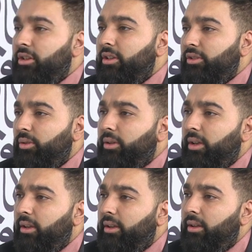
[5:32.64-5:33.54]
is
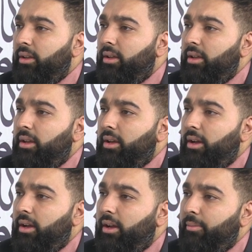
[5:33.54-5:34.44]
okay,
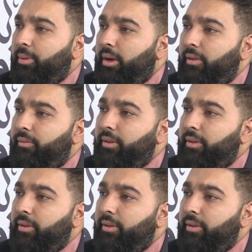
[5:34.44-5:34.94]
uh, but if he